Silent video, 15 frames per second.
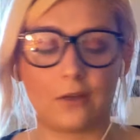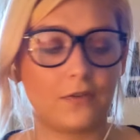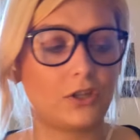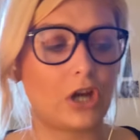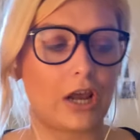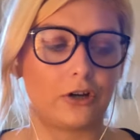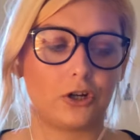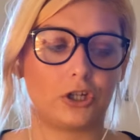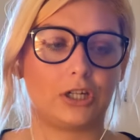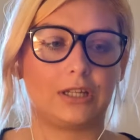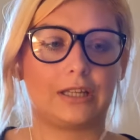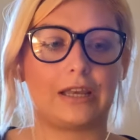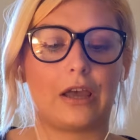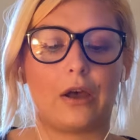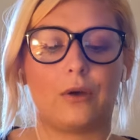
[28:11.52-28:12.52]
energy,
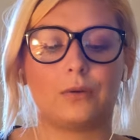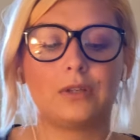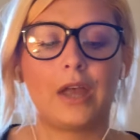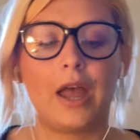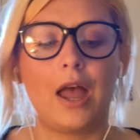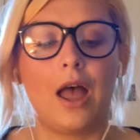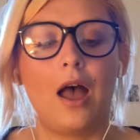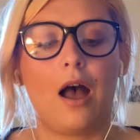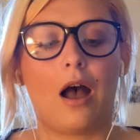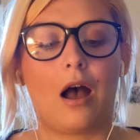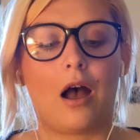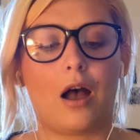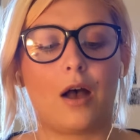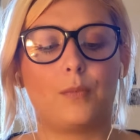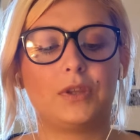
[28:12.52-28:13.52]
Leos.
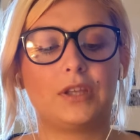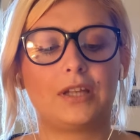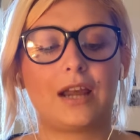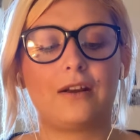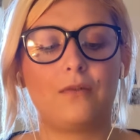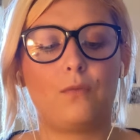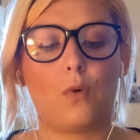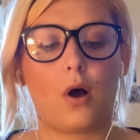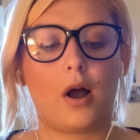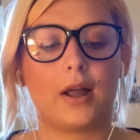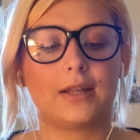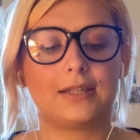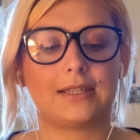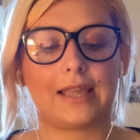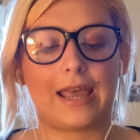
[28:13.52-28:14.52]
With the 10 of
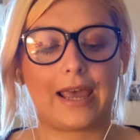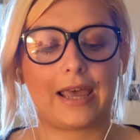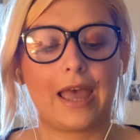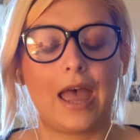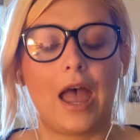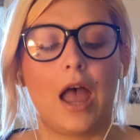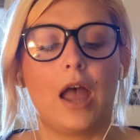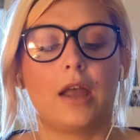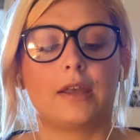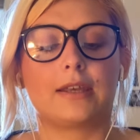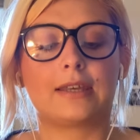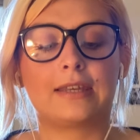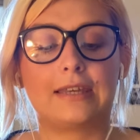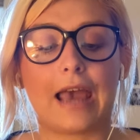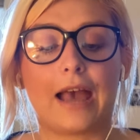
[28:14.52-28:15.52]
Wands, like,
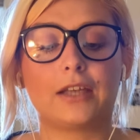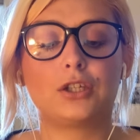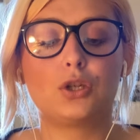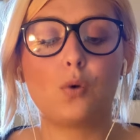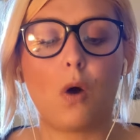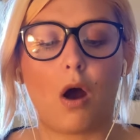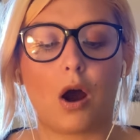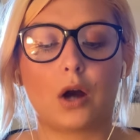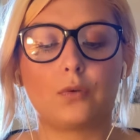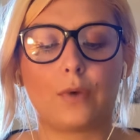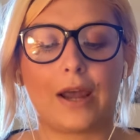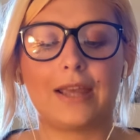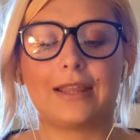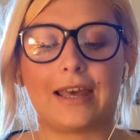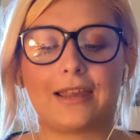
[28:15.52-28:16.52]
yes, you are
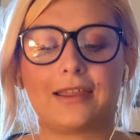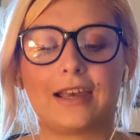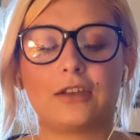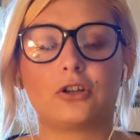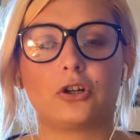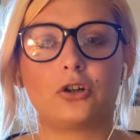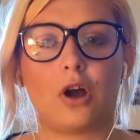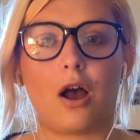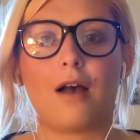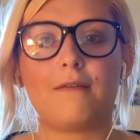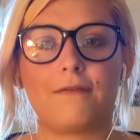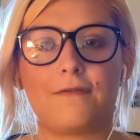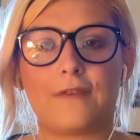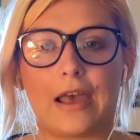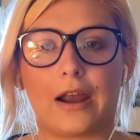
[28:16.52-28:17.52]
right. Like things are not
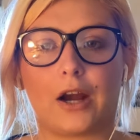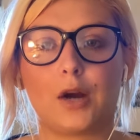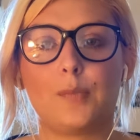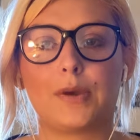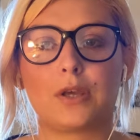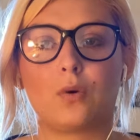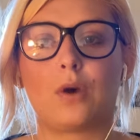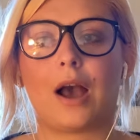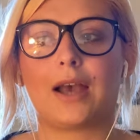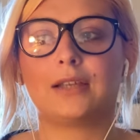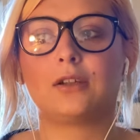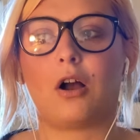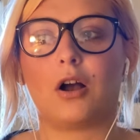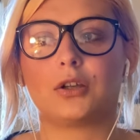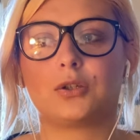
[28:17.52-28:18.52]
fair, but you
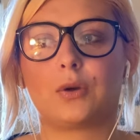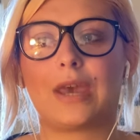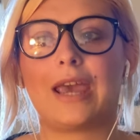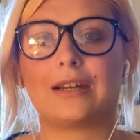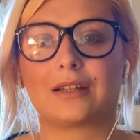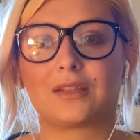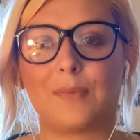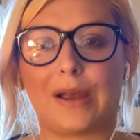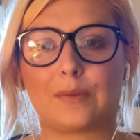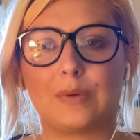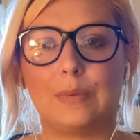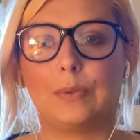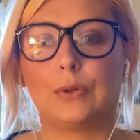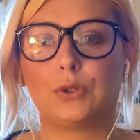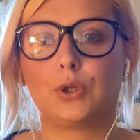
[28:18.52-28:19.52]
guys also can't expect
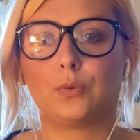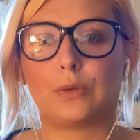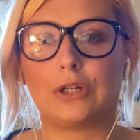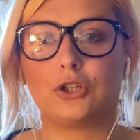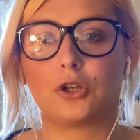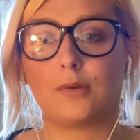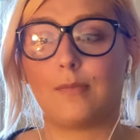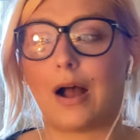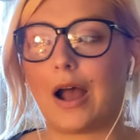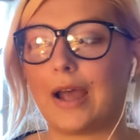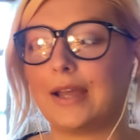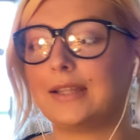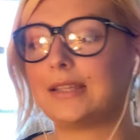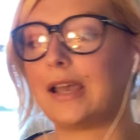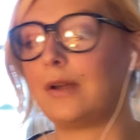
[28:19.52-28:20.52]
people to read your
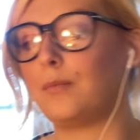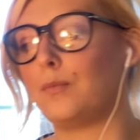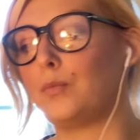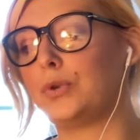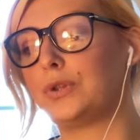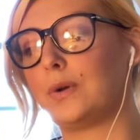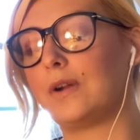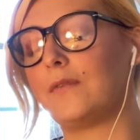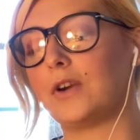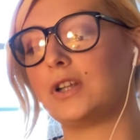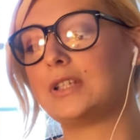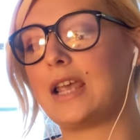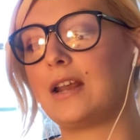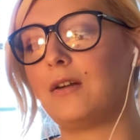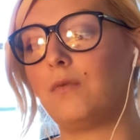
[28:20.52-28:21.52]
minds. And with the
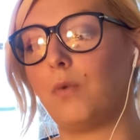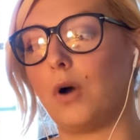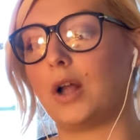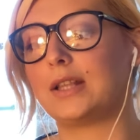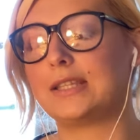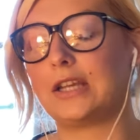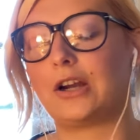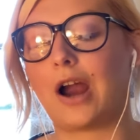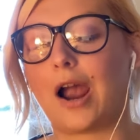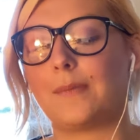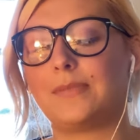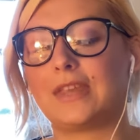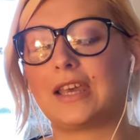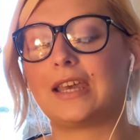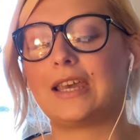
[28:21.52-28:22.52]
reverse 8 of Wands here,
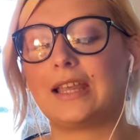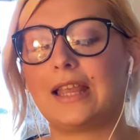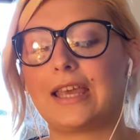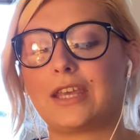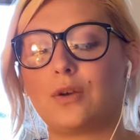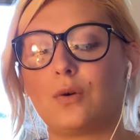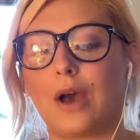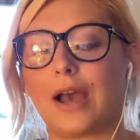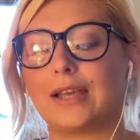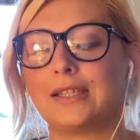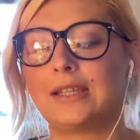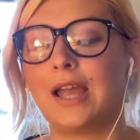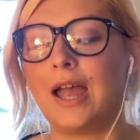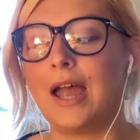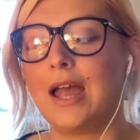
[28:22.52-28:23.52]
I'm thinking like you
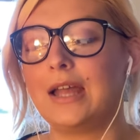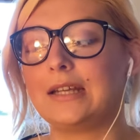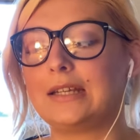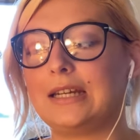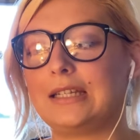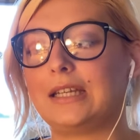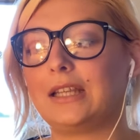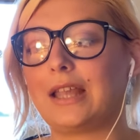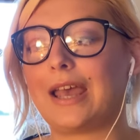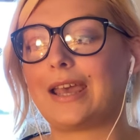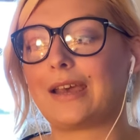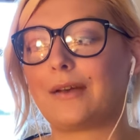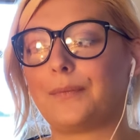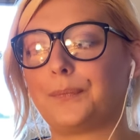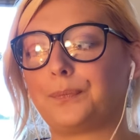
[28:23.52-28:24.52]
guys need to like